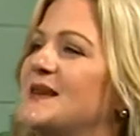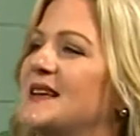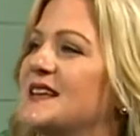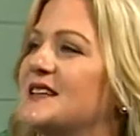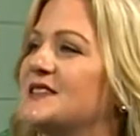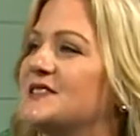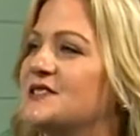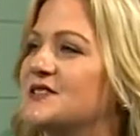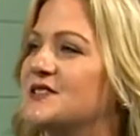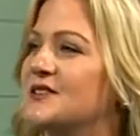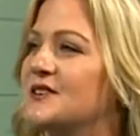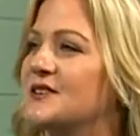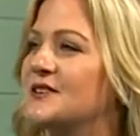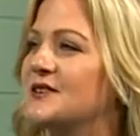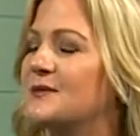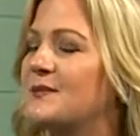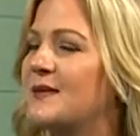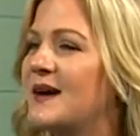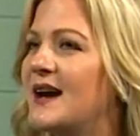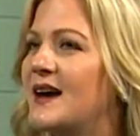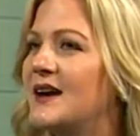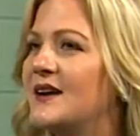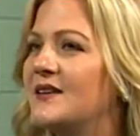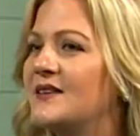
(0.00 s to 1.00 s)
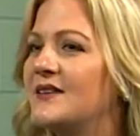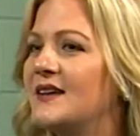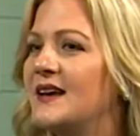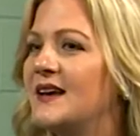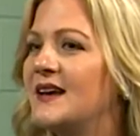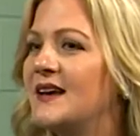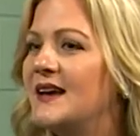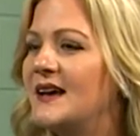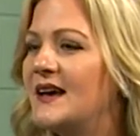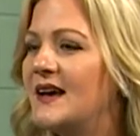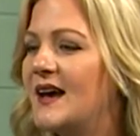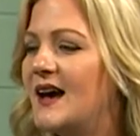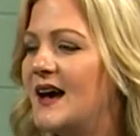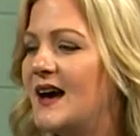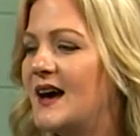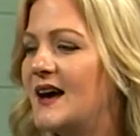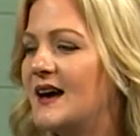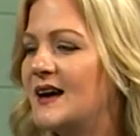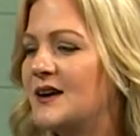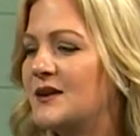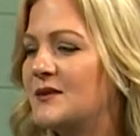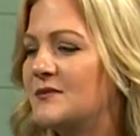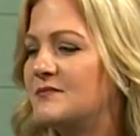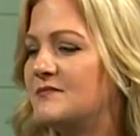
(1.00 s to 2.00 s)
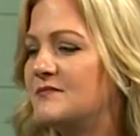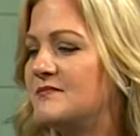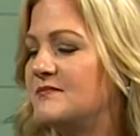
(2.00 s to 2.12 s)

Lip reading: concerned about. And